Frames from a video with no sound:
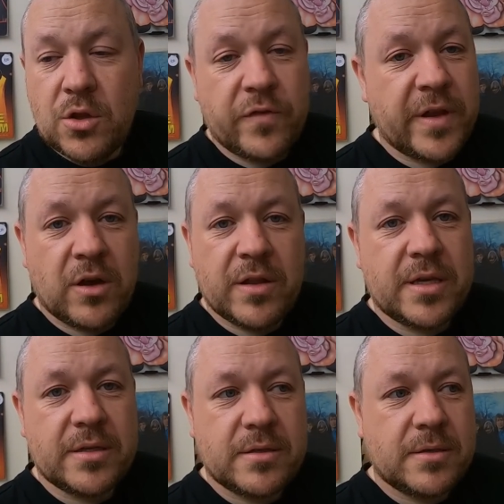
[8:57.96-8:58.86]
Nothing like
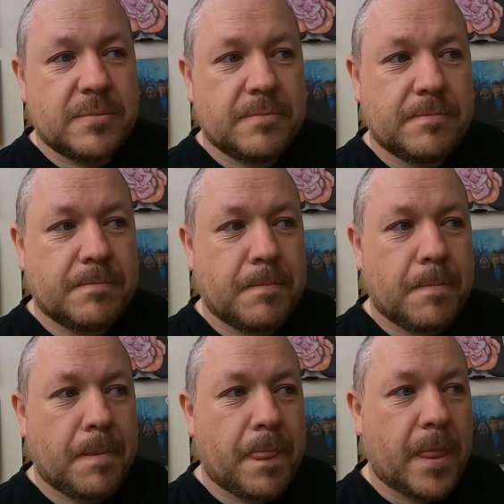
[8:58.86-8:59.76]
this.
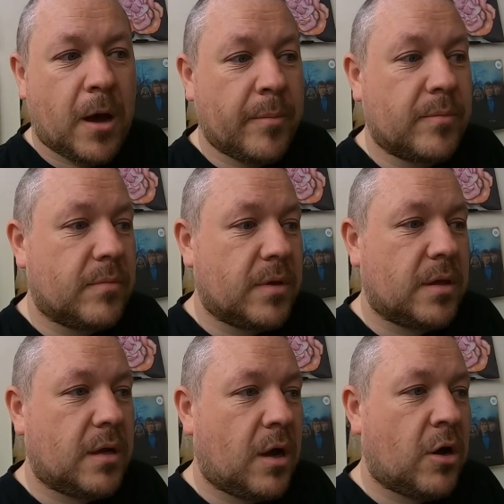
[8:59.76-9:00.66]
I
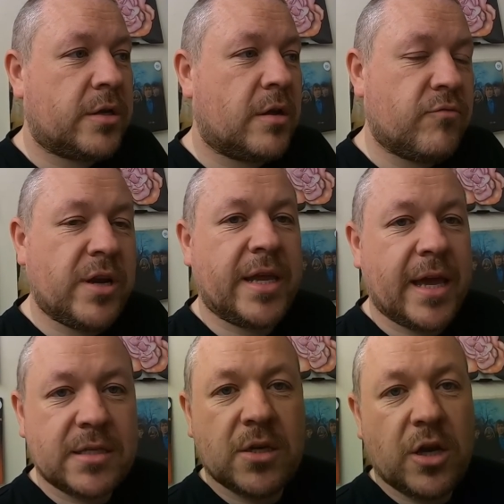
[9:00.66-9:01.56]
don't really get
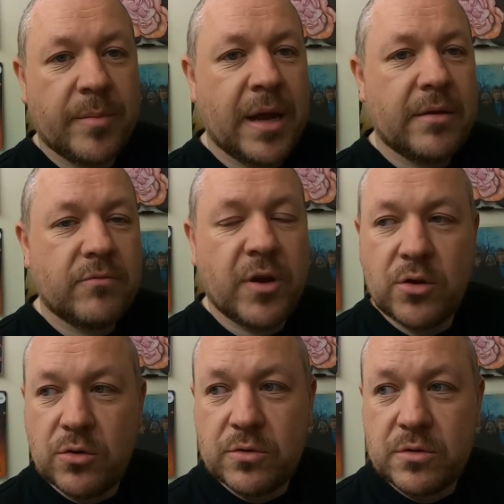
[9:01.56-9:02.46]
excited about
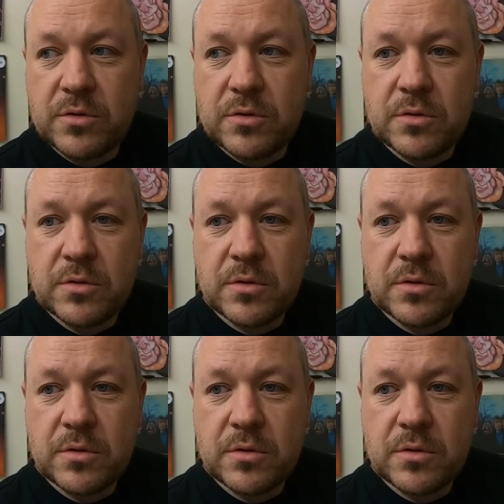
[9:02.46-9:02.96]
records.